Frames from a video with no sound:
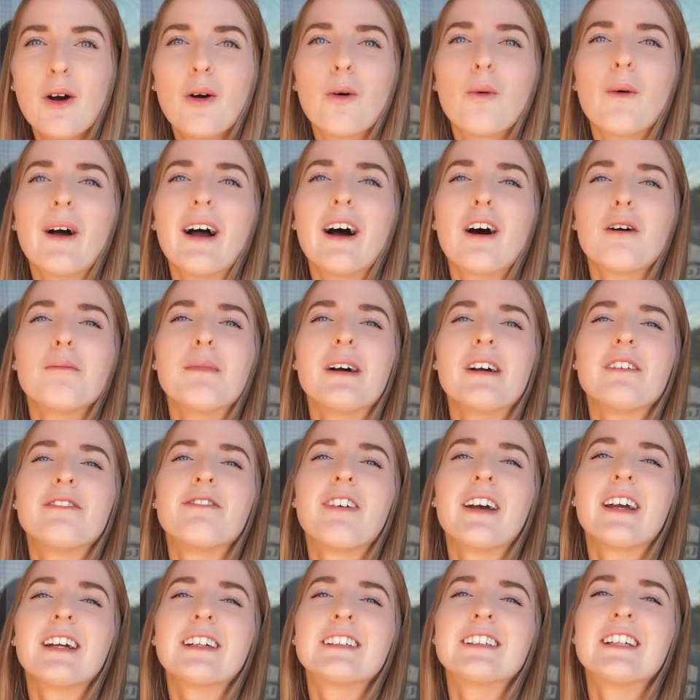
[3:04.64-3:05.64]
Well, my
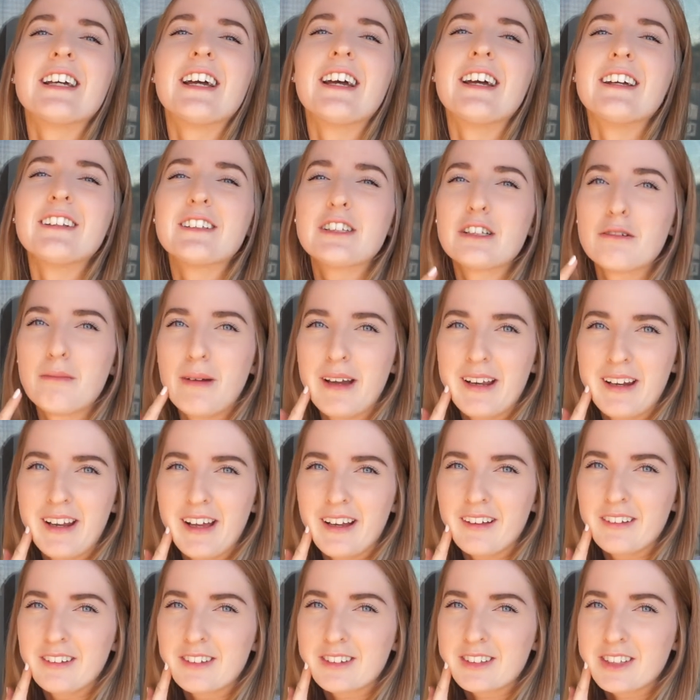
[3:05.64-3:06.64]
fake tan to my
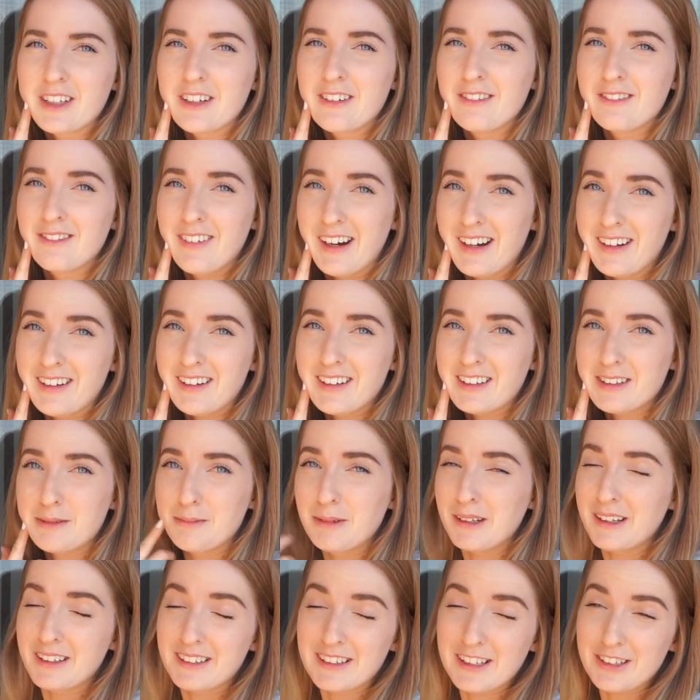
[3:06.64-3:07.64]
neck looks horrendous
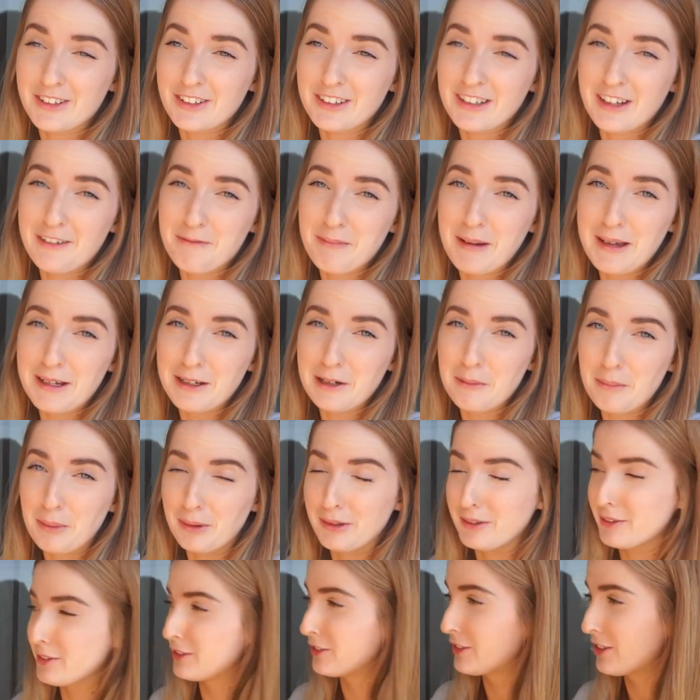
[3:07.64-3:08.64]
because I don't have makeup
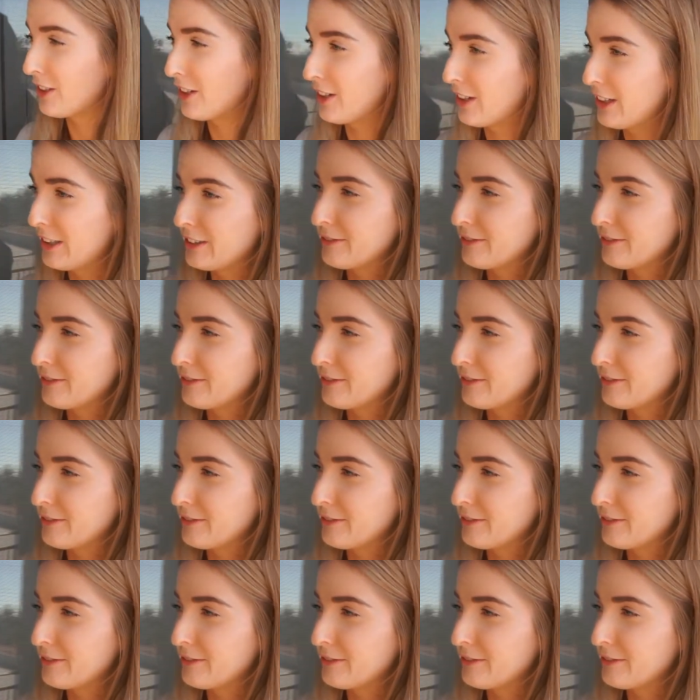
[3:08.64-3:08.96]
on, so